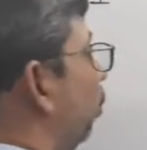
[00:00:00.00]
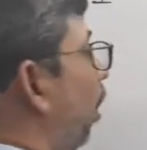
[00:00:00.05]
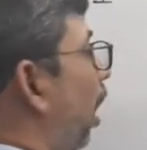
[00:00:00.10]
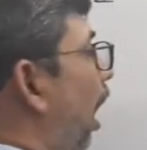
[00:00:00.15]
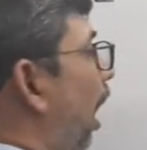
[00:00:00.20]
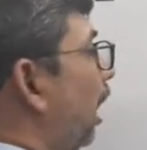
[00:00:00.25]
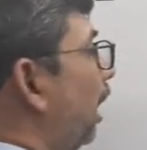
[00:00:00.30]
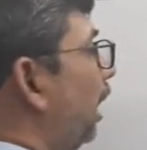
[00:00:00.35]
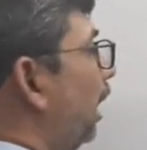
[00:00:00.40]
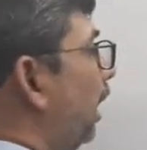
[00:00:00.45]

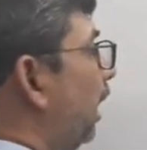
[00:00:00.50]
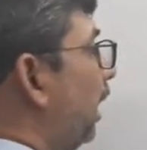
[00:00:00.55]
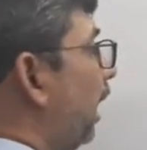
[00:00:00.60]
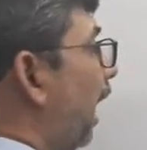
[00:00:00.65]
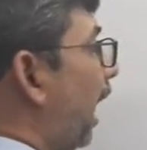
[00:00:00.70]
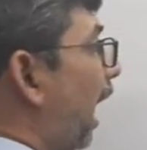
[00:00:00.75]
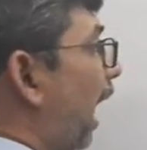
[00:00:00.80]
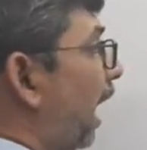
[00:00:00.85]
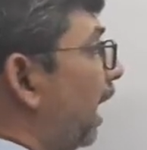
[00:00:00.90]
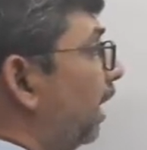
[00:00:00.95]
hardly
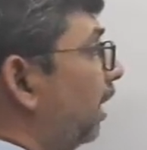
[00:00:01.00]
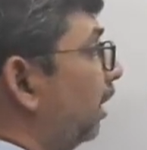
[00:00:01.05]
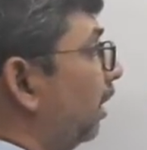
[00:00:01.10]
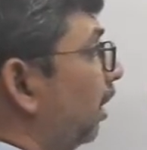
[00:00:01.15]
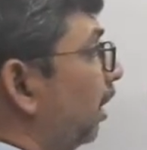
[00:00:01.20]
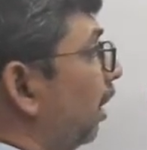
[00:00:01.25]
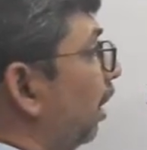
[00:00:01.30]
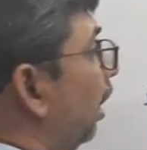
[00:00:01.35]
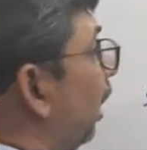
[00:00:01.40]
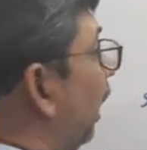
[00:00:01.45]

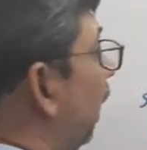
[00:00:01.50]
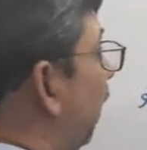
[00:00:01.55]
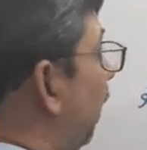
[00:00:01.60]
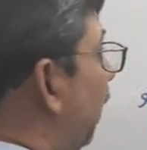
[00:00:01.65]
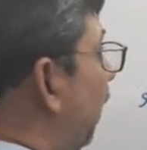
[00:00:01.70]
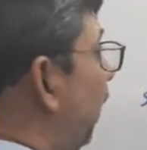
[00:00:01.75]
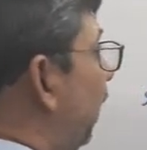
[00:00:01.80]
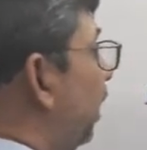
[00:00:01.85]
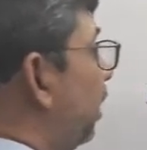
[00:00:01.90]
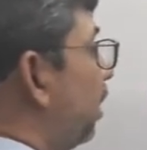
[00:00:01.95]
had
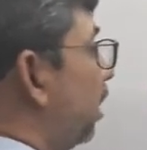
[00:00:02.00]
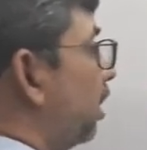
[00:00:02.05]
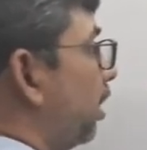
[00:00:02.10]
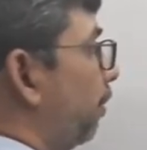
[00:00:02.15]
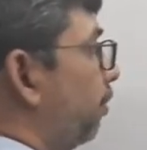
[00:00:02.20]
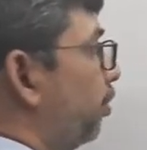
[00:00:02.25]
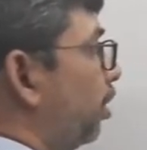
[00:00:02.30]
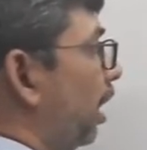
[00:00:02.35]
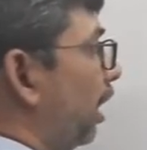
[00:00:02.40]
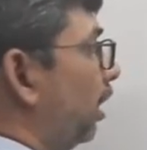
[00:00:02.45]
he is the
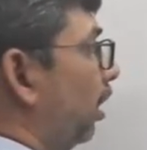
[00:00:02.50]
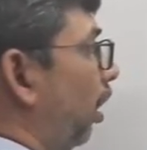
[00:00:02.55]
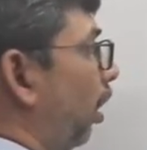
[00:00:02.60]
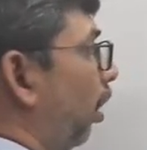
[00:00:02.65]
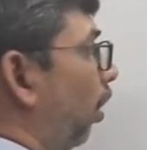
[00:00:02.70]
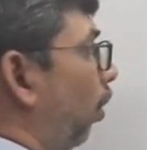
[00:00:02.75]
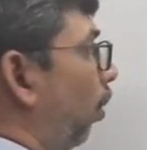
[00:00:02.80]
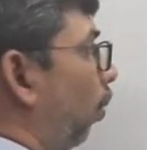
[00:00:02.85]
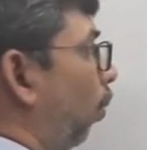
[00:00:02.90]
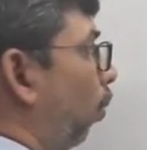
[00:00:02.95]

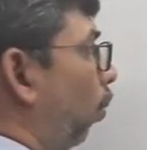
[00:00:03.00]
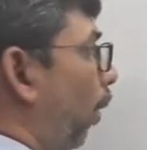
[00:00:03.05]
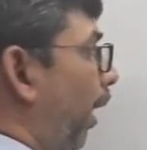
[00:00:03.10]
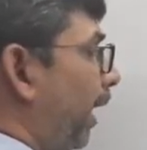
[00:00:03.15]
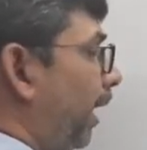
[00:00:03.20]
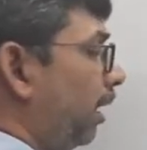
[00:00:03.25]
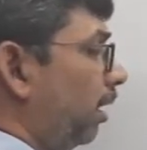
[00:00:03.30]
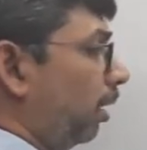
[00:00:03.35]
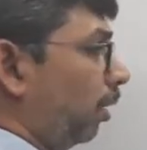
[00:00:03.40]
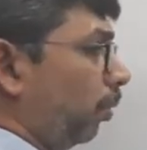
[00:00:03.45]
subject.
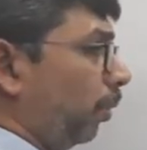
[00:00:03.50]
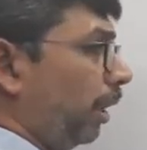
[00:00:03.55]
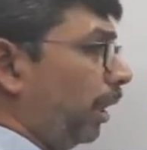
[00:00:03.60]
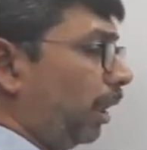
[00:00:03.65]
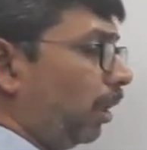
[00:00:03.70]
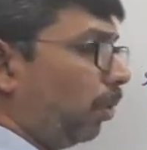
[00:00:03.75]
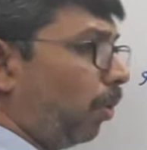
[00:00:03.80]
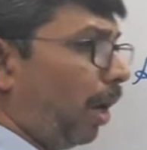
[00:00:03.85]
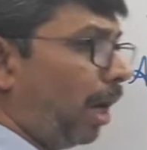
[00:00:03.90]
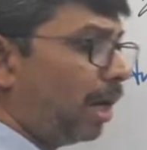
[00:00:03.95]
Went,
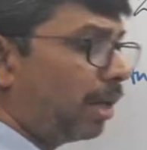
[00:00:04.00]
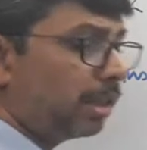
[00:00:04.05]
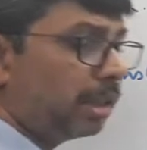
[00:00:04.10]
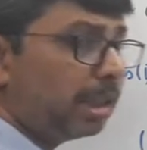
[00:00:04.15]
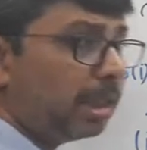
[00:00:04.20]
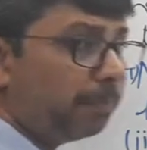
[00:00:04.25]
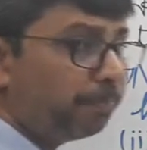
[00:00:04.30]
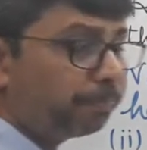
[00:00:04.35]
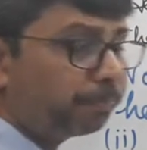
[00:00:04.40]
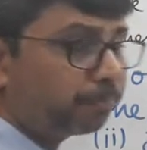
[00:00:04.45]
we require
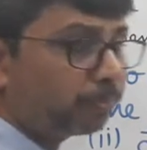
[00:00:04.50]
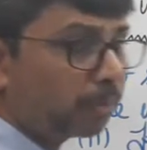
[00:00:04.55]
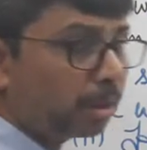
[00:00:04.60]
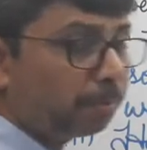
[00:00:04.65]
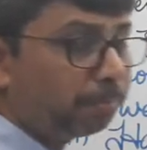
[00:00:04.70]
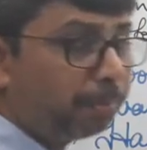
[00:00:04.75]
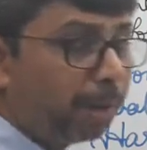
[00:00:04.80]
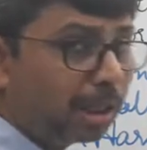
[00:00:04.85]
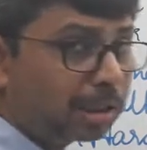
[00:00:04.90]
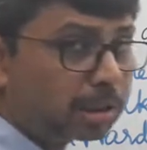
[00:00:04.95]
the
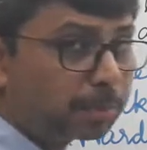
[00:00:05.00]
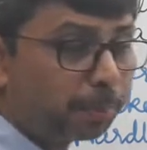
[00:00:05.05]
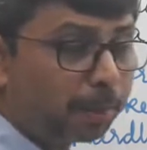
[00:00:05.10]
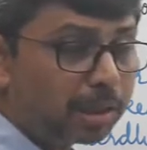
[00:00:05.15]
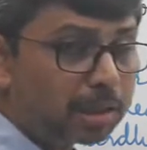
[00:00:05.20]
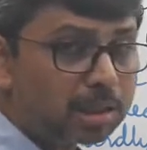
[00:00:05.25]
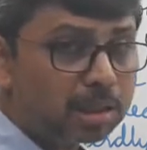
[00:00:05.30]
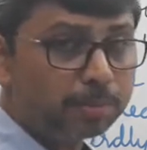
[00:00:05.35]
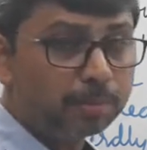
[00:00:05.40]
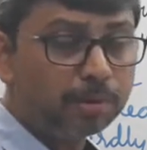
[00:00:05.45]
past
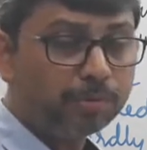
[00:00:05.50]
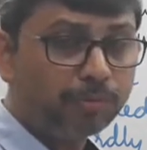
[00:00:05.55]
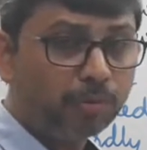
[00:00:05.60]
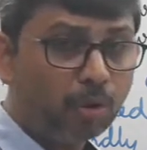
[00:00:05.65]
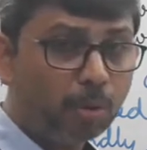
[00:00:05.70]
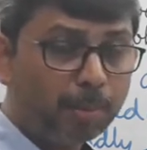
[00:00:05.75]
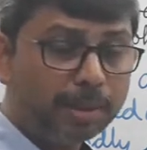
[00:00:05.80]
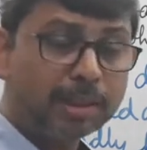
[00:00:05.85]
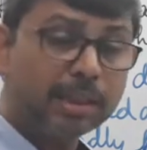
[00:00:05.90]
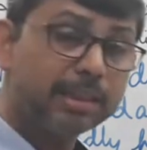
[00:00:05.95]
participle
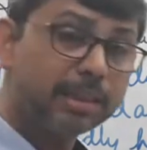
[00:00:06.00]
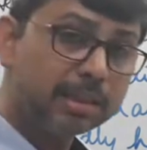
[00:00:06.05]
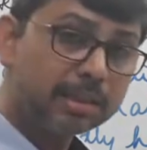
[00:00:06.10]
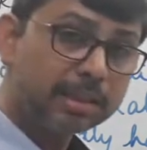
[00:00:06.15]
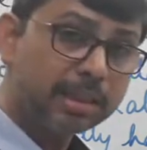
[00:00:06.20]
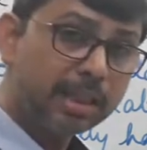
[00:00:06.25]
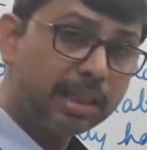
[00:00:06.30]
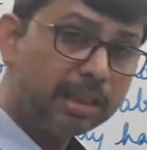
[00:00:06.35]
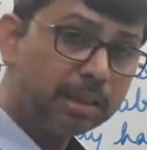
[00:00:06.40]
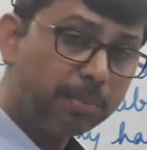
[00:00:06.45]
form, as I just
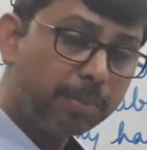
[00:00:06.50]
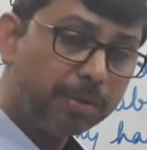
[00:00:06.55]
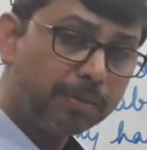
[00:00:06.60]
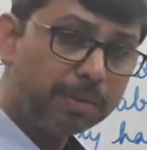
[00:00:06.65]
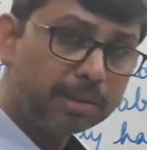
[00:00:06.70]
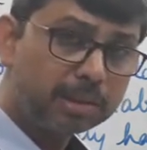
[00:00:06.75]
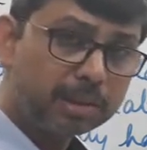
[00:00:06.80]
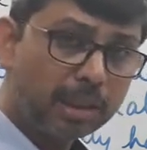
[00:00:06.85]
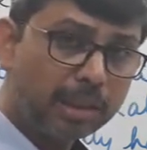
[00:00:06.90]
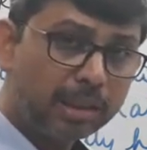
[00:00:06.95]
said in the
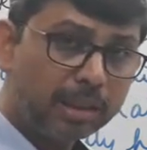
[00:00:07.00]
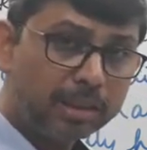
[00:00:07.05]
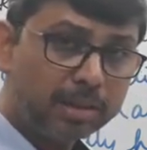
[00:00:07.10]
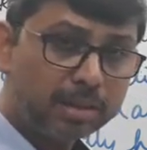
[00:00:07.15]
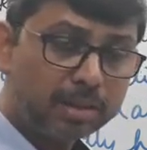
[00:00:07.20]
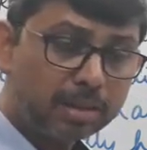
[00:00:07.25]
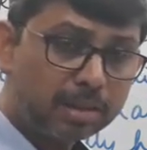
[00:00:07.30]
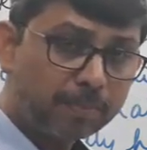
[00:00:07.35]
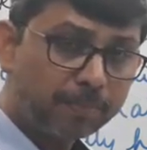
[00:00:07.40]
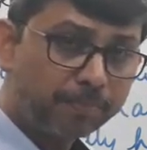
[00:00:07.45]
previous
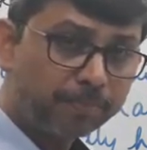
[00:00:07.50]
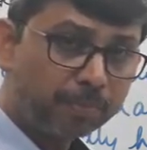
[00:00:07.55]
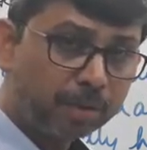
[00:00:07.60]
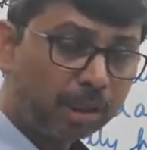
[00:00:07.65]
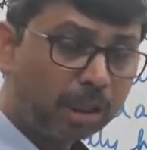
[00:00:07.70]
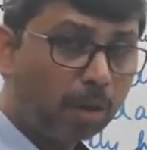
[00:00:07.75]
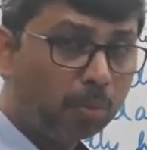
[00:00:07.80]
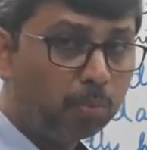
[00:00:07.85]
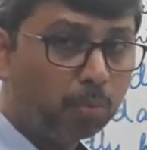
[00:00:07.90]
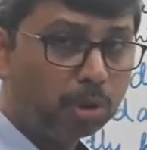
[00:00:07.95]
sentence.
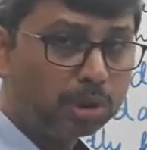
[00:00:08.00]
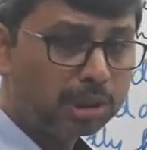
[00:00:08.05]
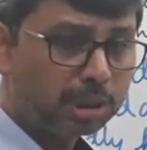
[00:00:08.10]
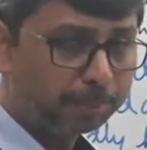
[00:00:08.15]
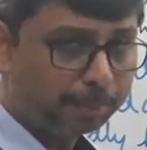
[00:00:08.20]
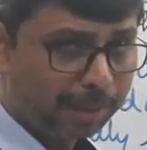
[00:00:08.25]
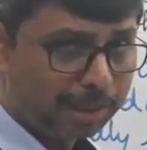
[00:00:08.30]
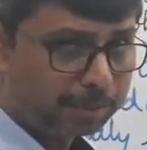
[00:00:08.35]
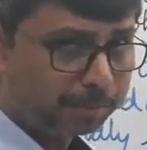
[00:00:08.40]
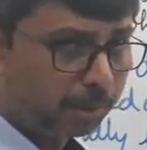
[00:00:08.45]
Come was the past